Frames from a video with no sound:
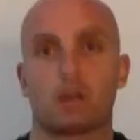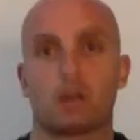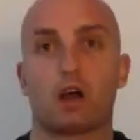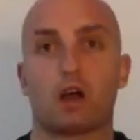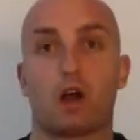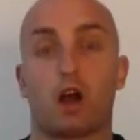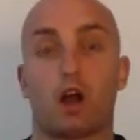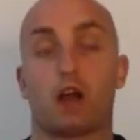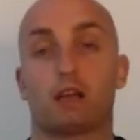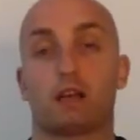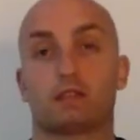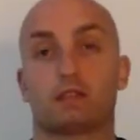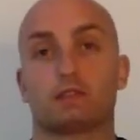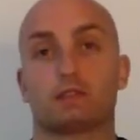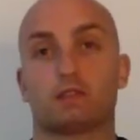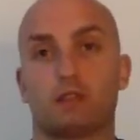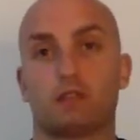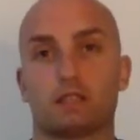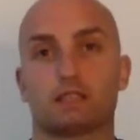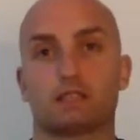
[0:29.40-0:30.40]
Alright,
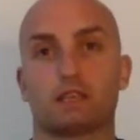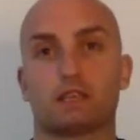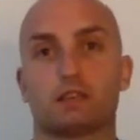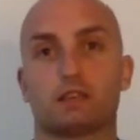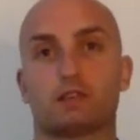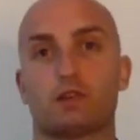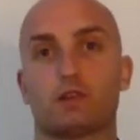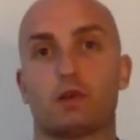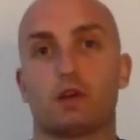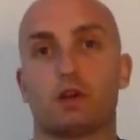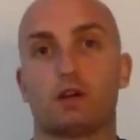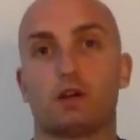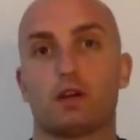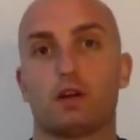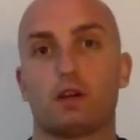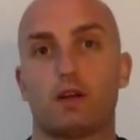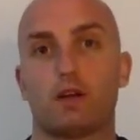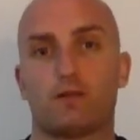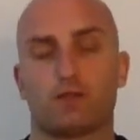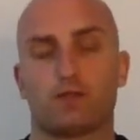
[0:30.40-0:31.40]
so let's get to it.
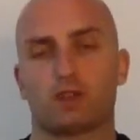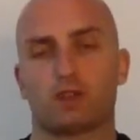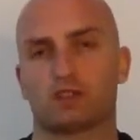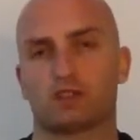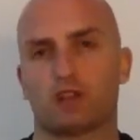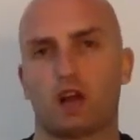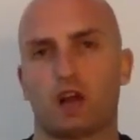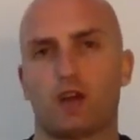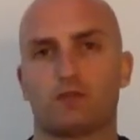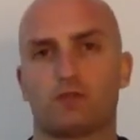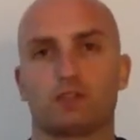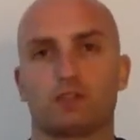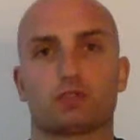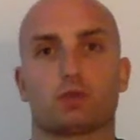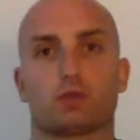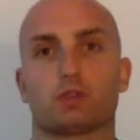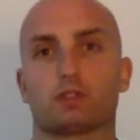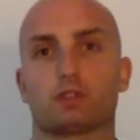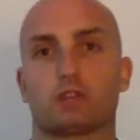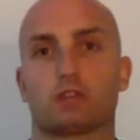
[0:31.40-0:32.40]
First off, just
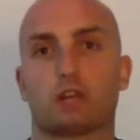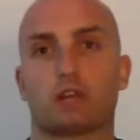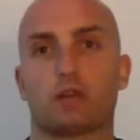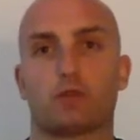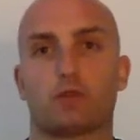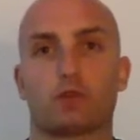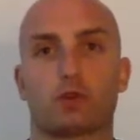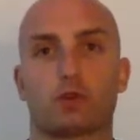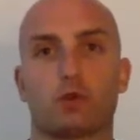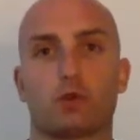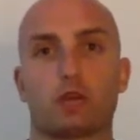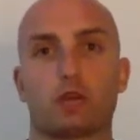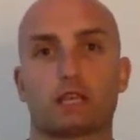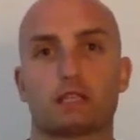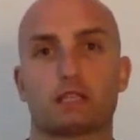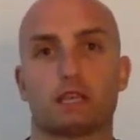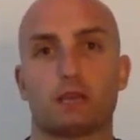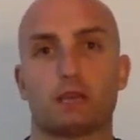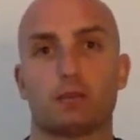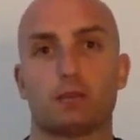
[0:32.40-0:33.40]
want to start off with a
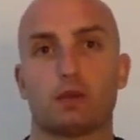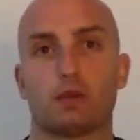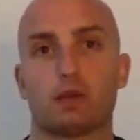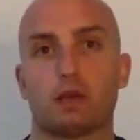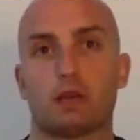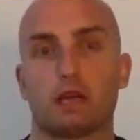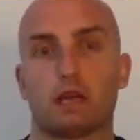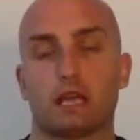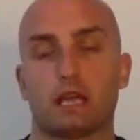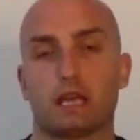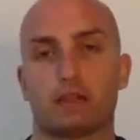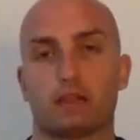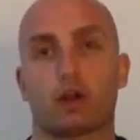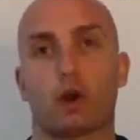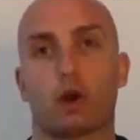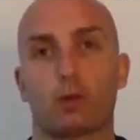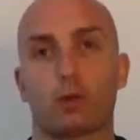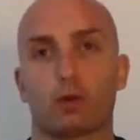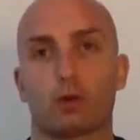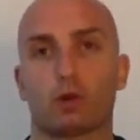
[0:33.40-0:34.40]
quick tip. In the
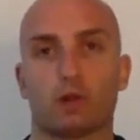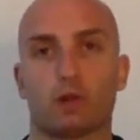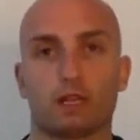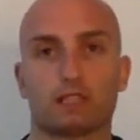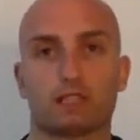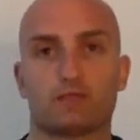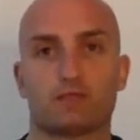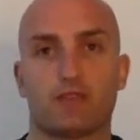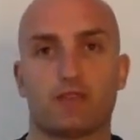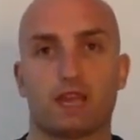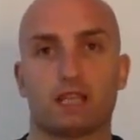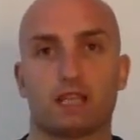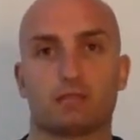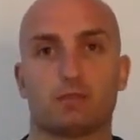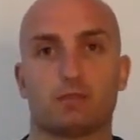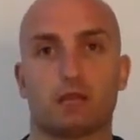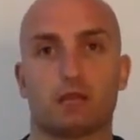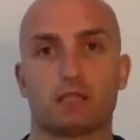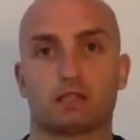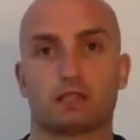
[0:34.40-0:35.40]
Herbal Cleanse phase,
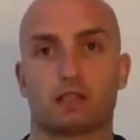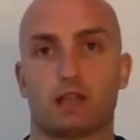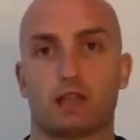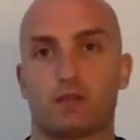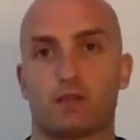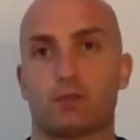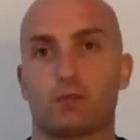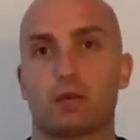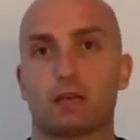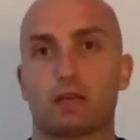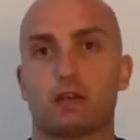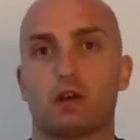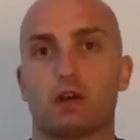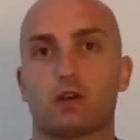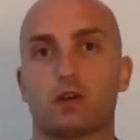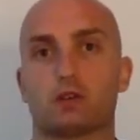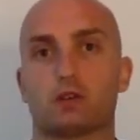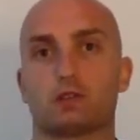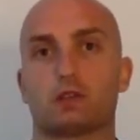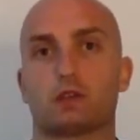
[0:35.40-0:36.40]
basically everybody
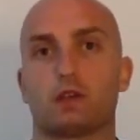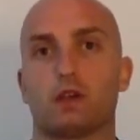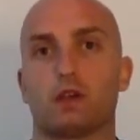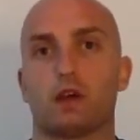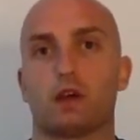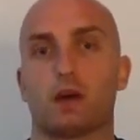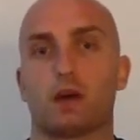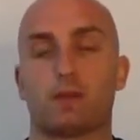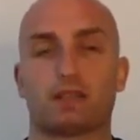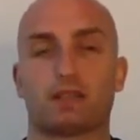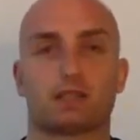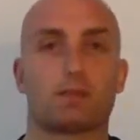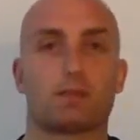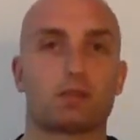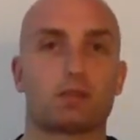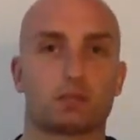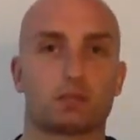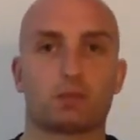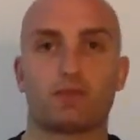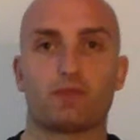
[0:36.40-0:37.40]
knows, as I
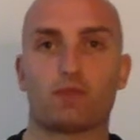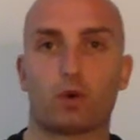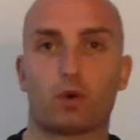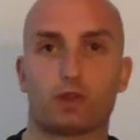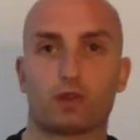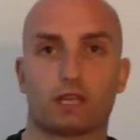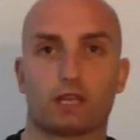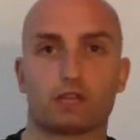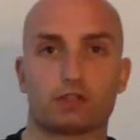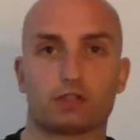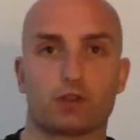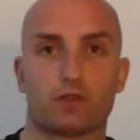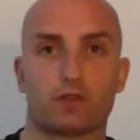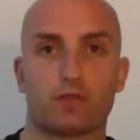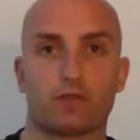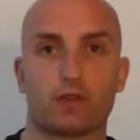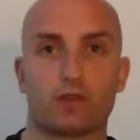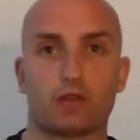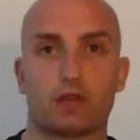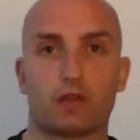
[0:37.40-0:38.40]
mentioned before in the intro
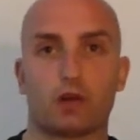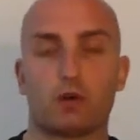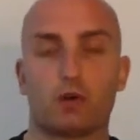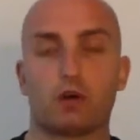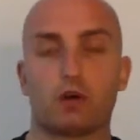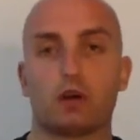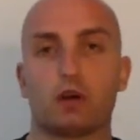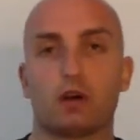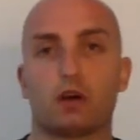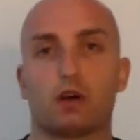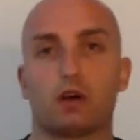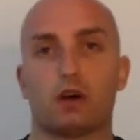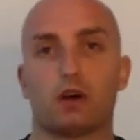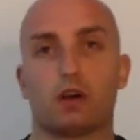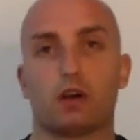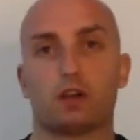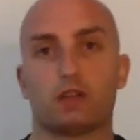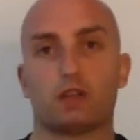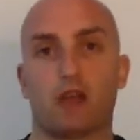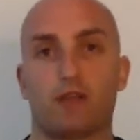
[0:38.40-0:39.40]
video,
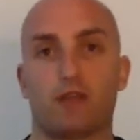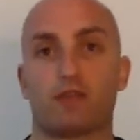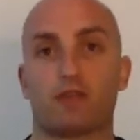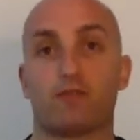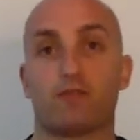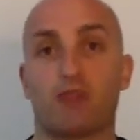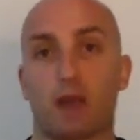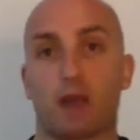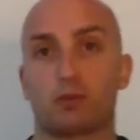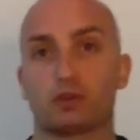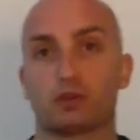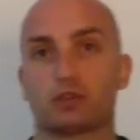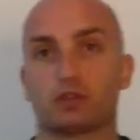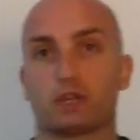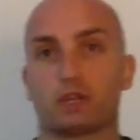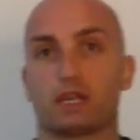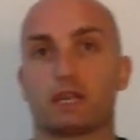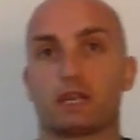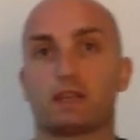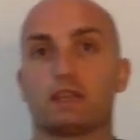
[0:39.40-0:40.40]
you have the fiber
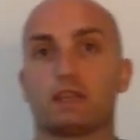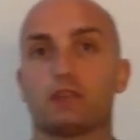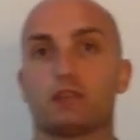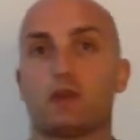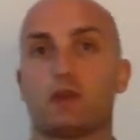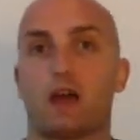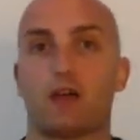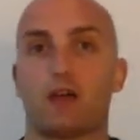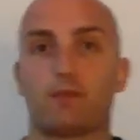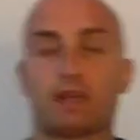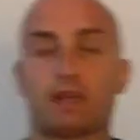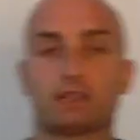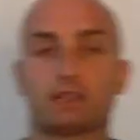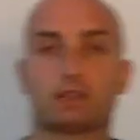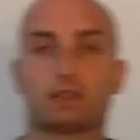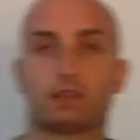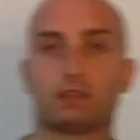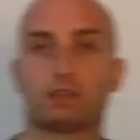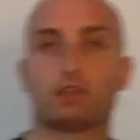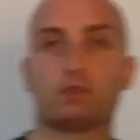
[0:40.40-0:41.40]
drink and then you have
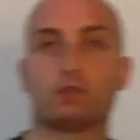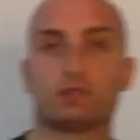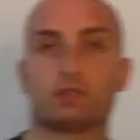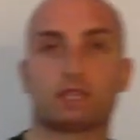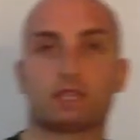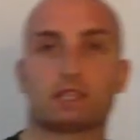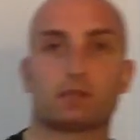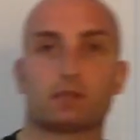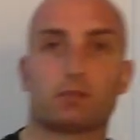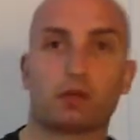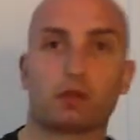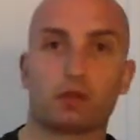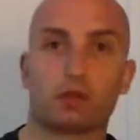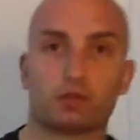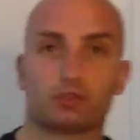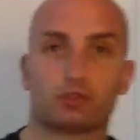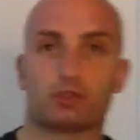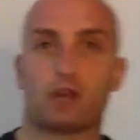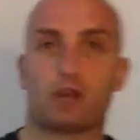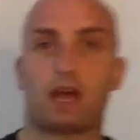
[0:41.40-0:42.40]
basically 2 sets of
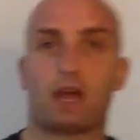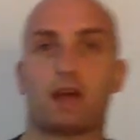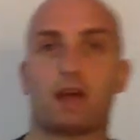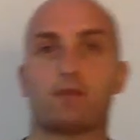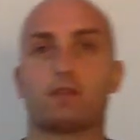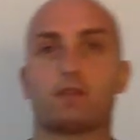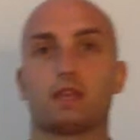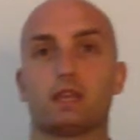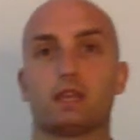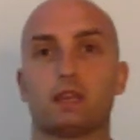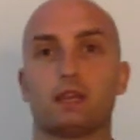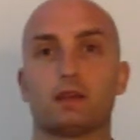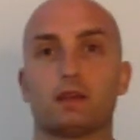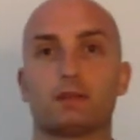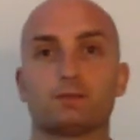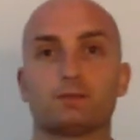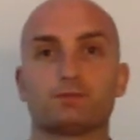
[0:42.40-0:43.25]
pills. You have the